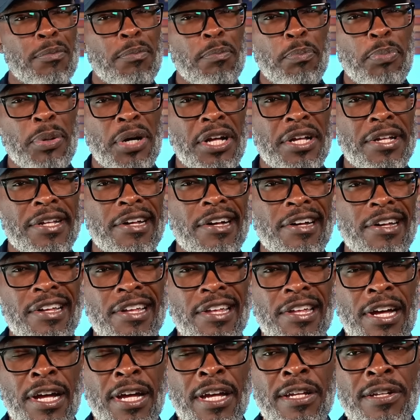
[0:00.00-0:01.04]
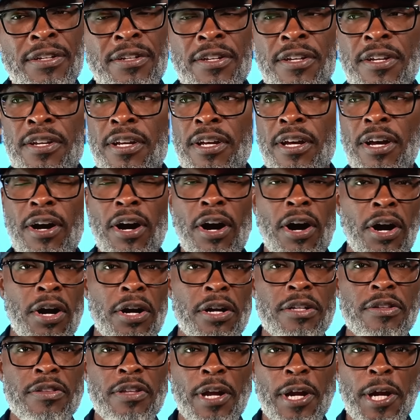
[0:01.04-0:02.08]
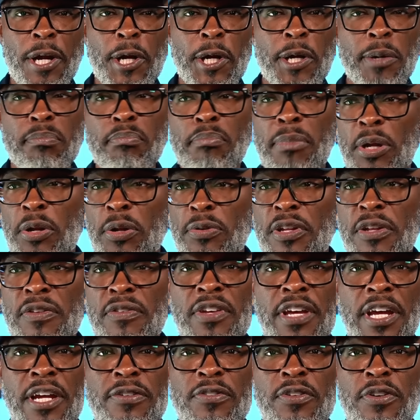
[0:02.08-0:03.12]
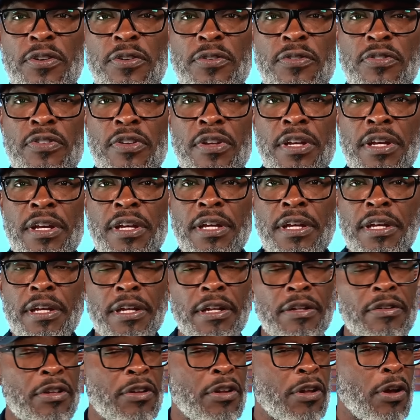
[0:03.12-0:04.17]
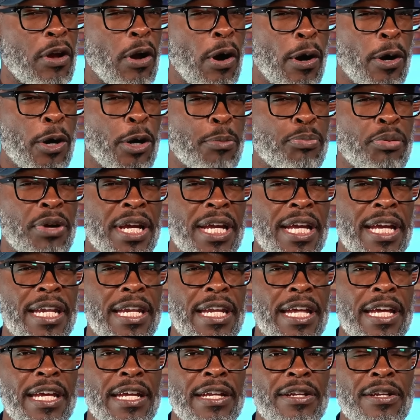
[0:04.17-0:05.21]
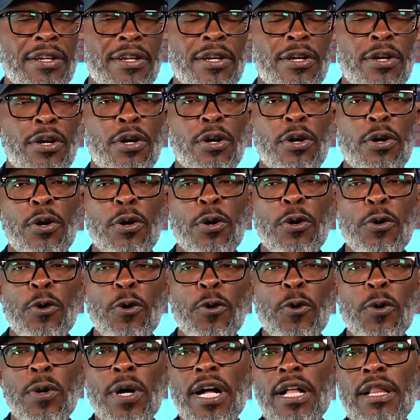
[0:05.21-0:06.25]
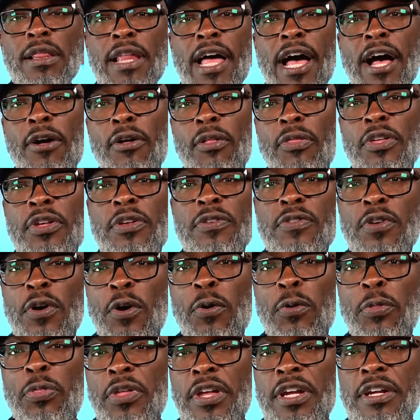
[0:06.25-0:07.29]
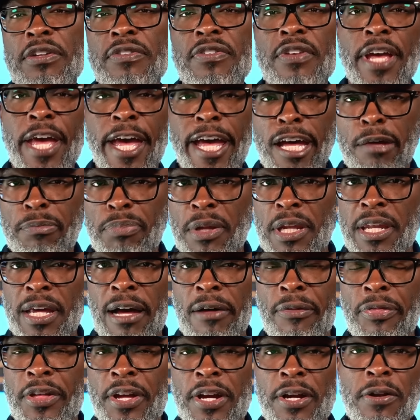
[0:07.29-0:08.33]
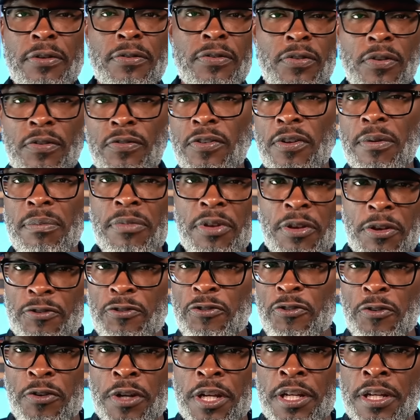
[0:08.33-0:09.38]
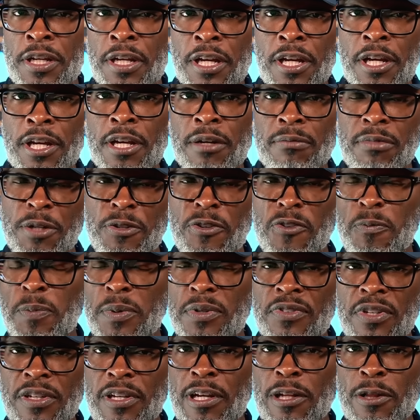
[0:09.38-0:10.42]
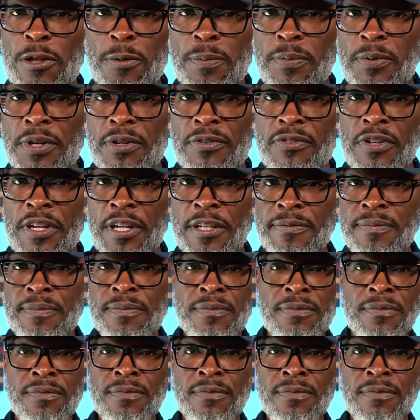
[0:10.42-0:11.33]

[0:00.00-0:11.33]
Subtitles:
But a gun? Aren't there metal detectors? Did a guard bring it in? Who allowed this whole thing to happen? Now, there's some history with this particular prison.